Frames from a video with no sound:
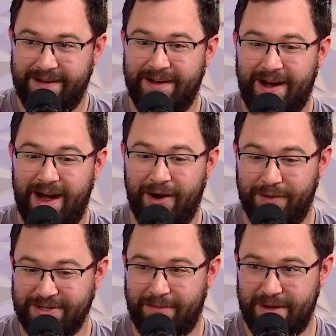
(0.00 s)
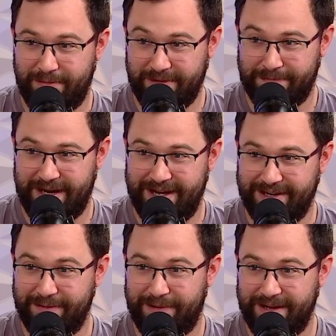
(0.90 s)
I always call my
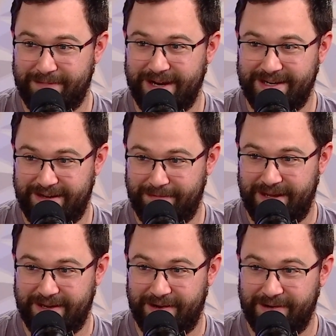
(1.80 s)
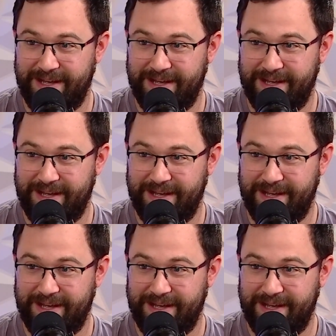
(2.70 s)
good buddy Mikey D'Amico.